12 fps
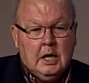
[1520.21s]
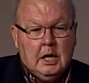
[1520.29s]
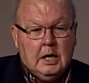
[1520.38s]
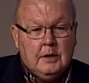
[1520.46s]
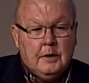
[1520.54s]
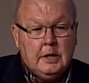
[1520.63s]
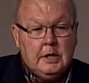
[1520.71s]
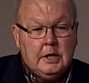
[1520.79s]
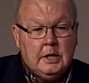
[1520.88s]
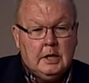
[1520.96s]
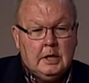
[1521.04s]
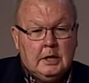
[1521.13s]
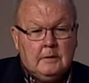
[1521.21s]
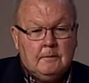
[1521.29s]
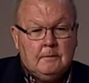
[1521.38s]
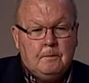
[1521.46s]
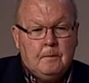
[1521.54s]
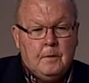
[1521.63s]
the
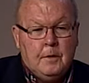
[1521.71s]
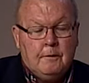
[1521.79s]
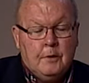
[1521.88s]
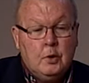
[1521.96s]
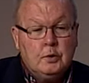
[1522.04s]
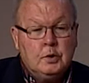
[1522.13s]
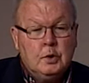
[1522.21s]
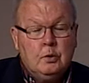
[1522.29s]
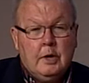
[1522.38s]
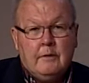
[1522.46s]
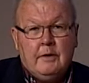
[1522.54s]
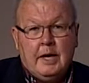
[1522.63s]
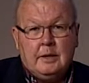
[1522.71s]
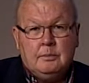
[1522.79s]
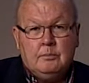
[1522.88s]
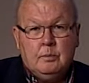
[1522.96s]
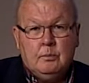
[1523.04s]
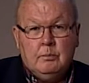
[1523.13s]
the folks who have had